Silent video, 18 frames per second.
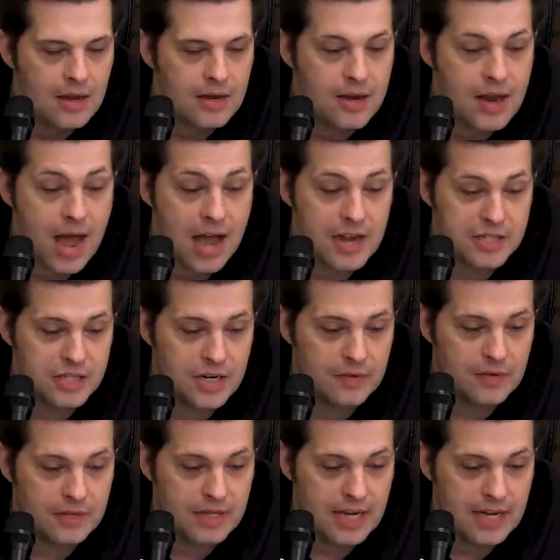Not
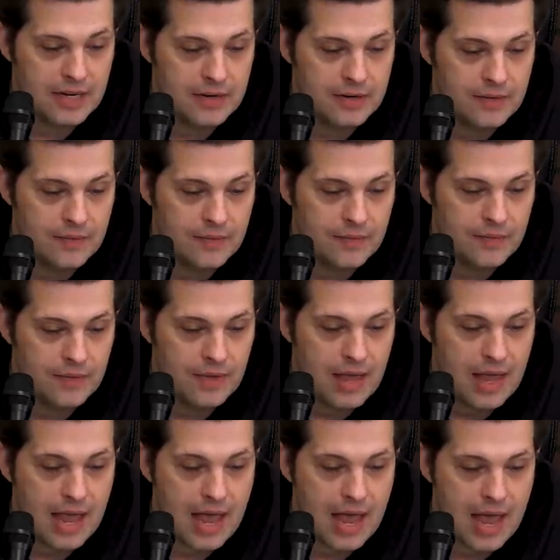Shovel Knight.
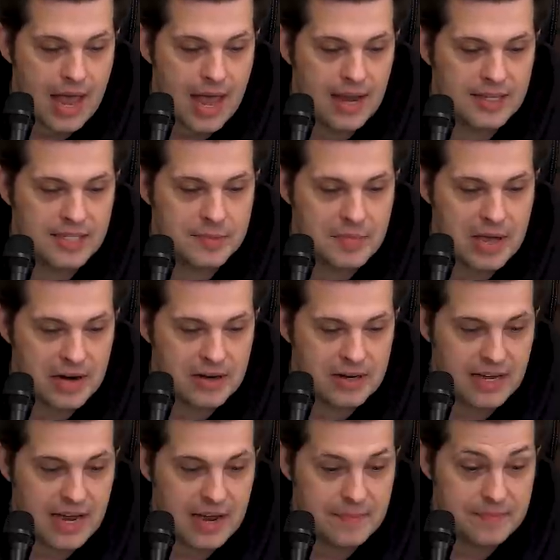Sure. And it's a
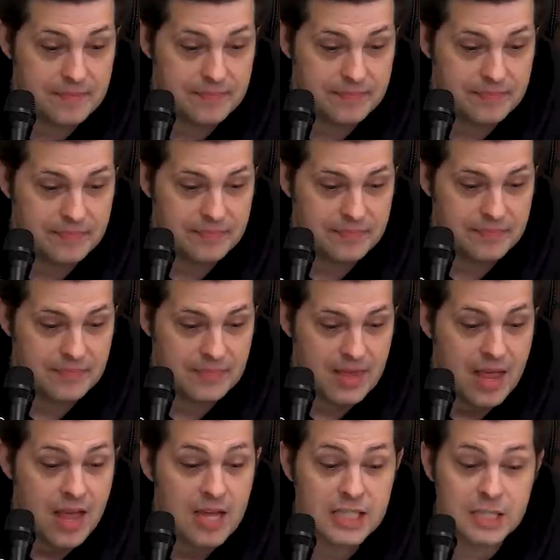better game.
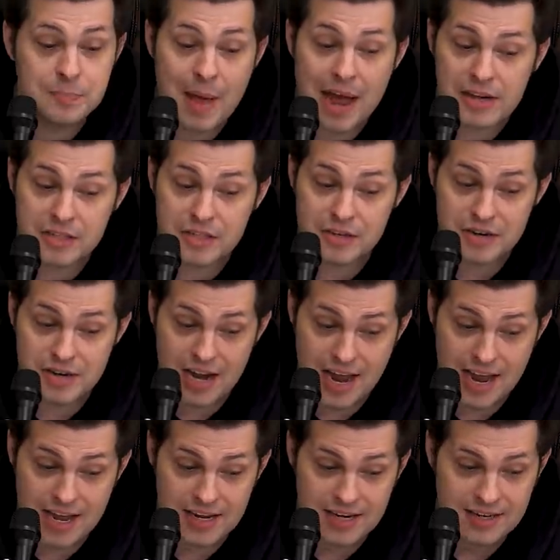Specter
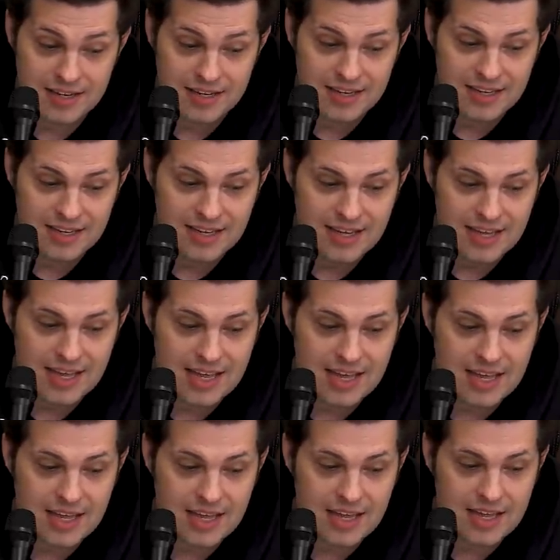Knight
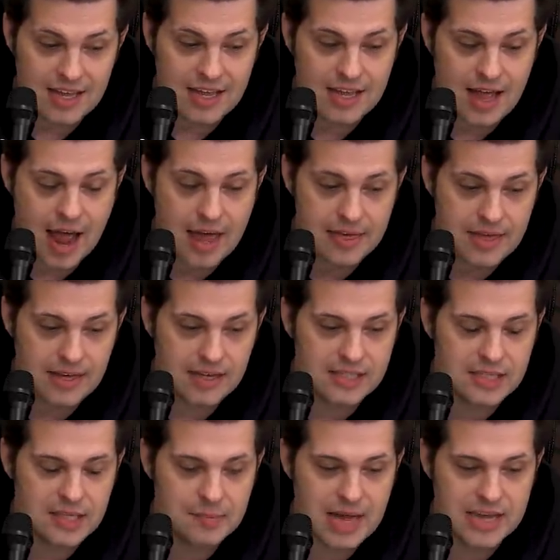it, eh, I
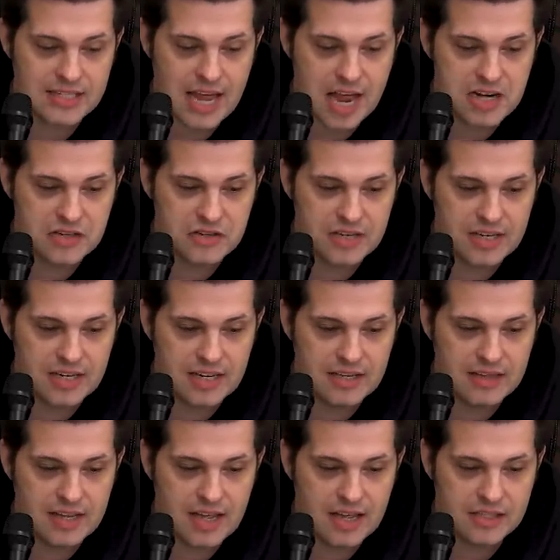think is the best entry
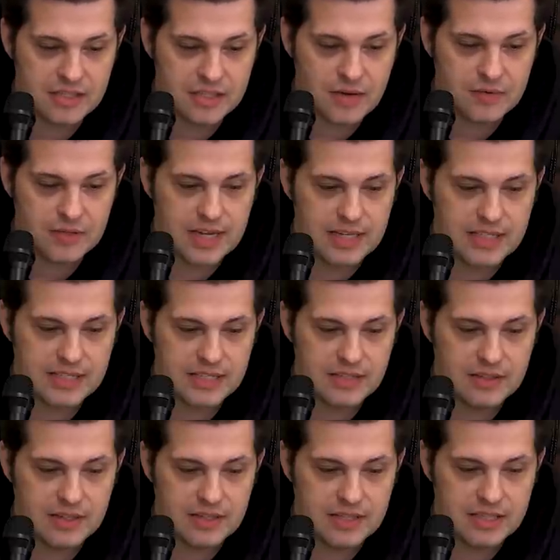in the Shovel Knight
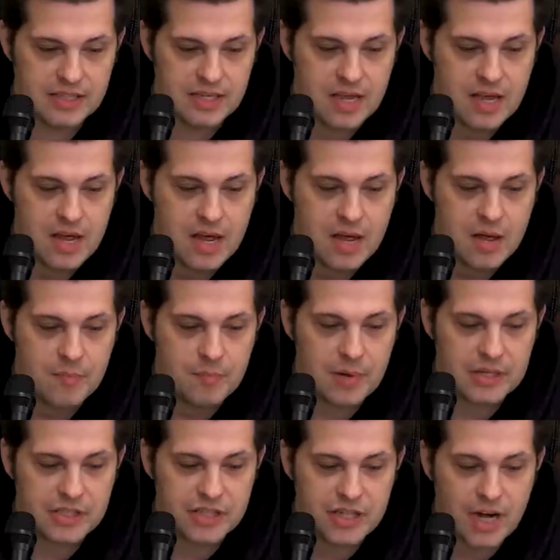series.
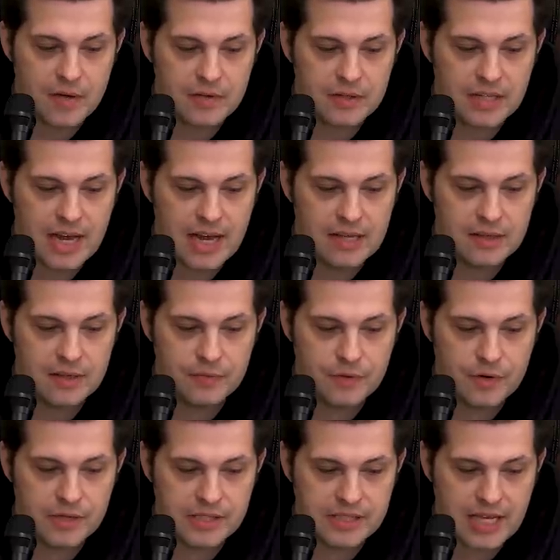But Shovel Knight, the
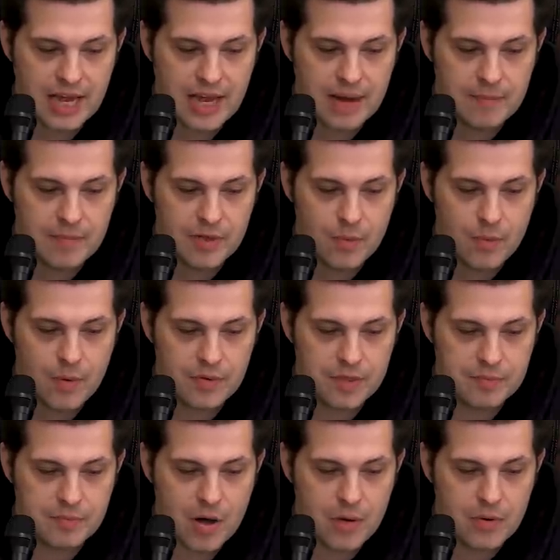first game, the one
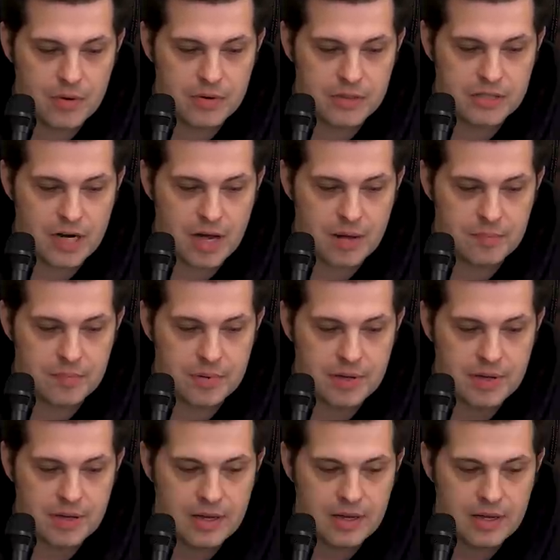with the pogo jump,